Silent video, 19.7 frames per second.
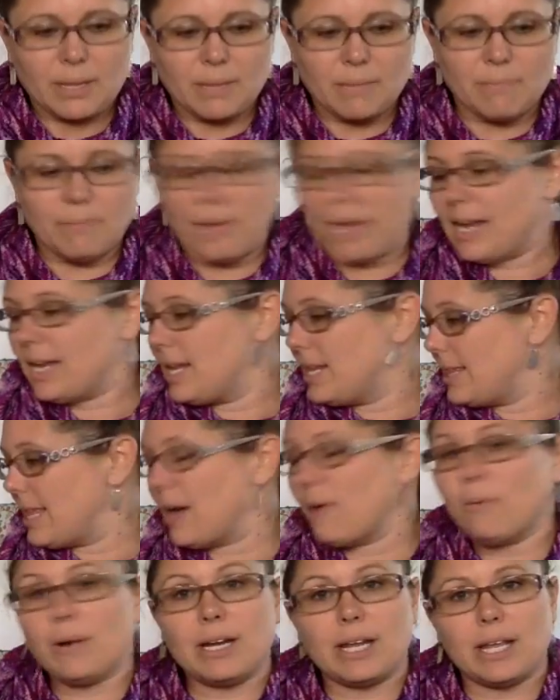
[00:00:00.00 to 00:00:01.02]
But
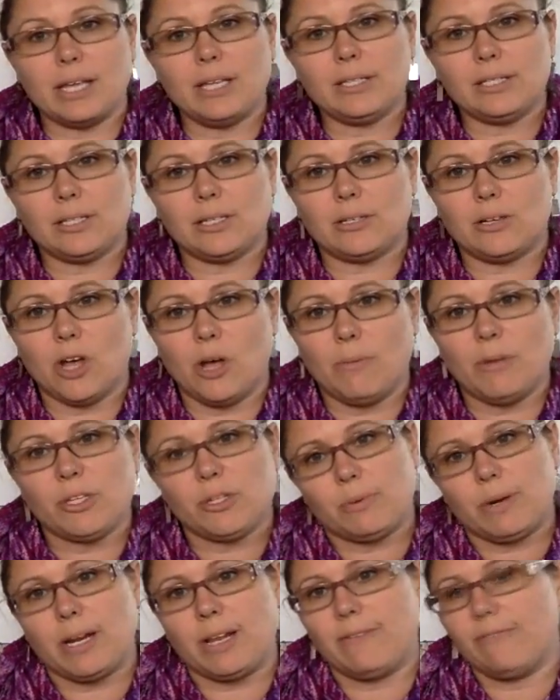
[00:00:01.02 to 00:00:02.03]
that one is
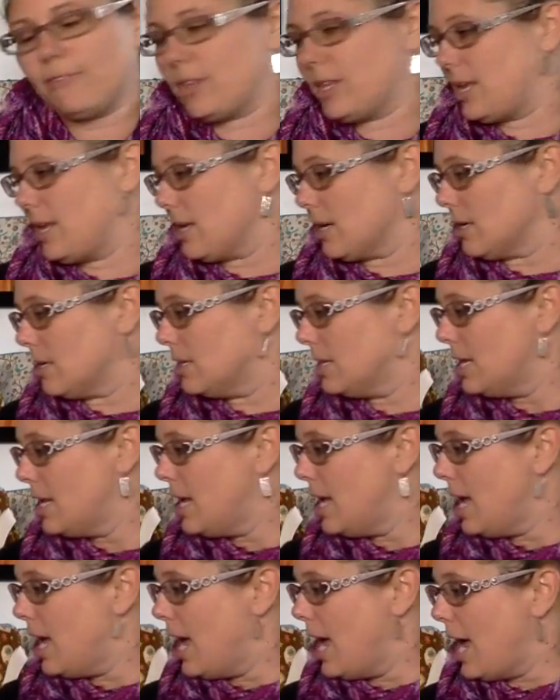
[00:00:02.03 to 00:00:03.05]
almost ready for the heel.
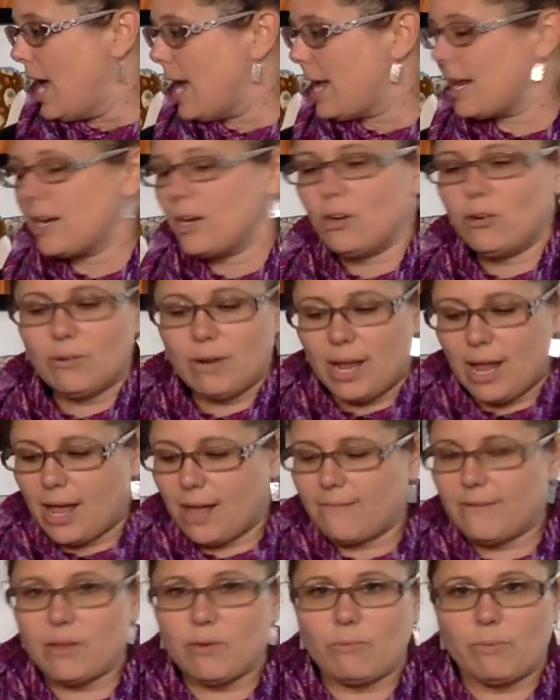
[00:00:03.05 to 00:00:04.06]
And I don't
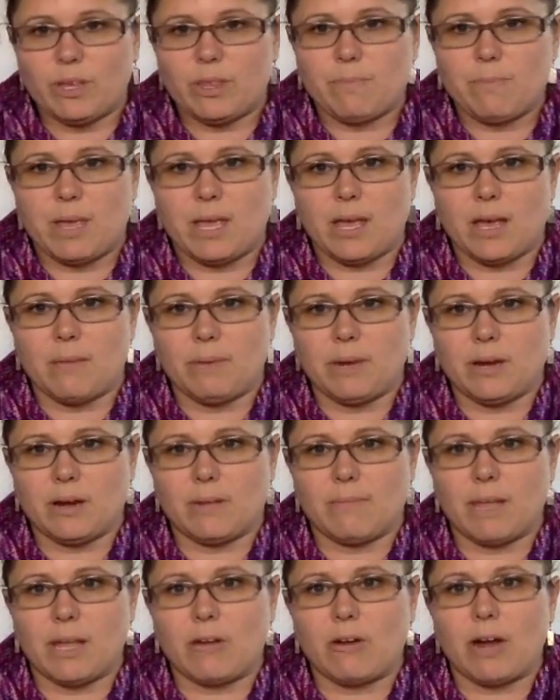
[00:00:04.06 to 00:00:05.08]
have it with me up here
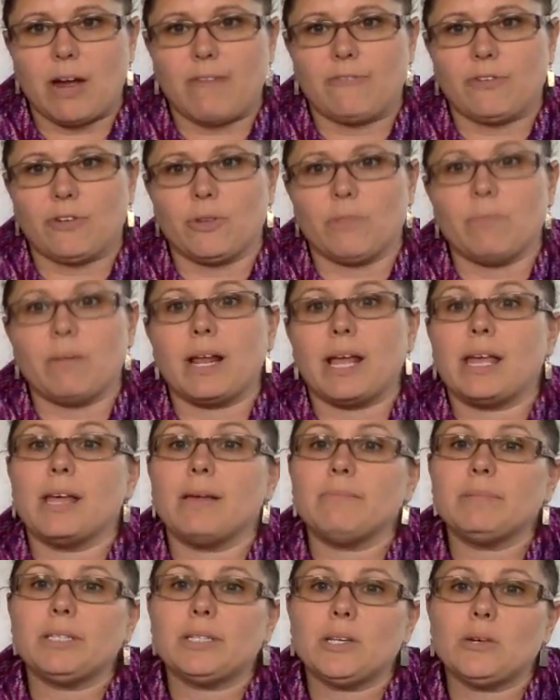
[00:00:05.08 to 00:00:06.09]
in my craft room, but I
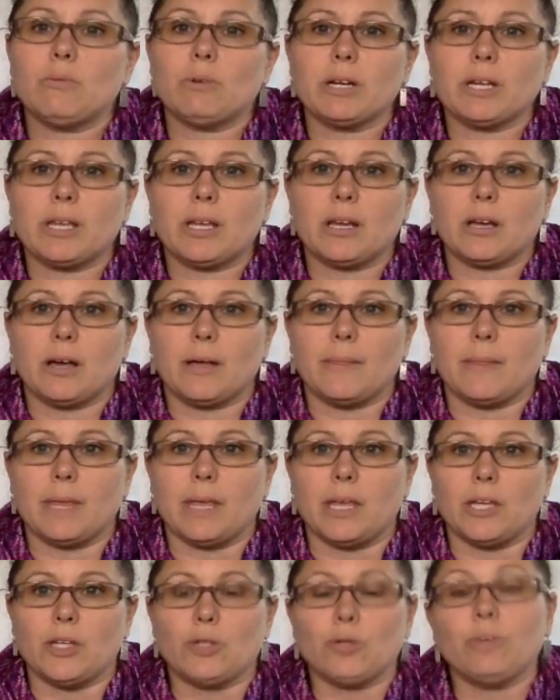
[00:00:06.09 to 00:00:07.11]
am still working on
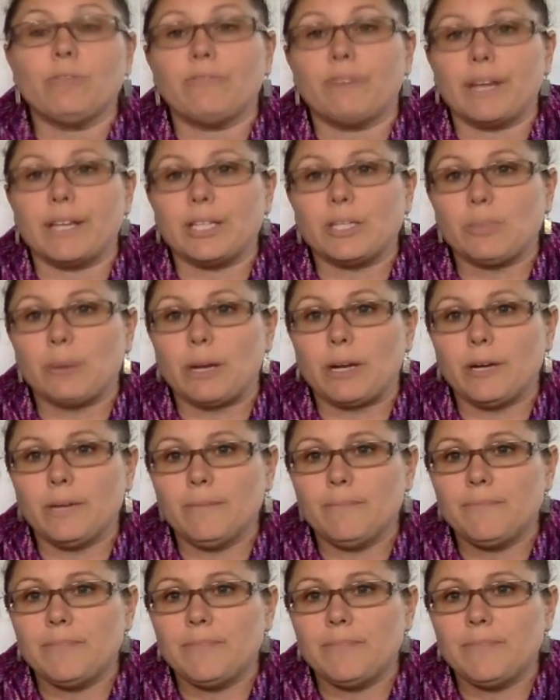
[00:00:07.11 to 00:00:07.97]
the True Friend sweater.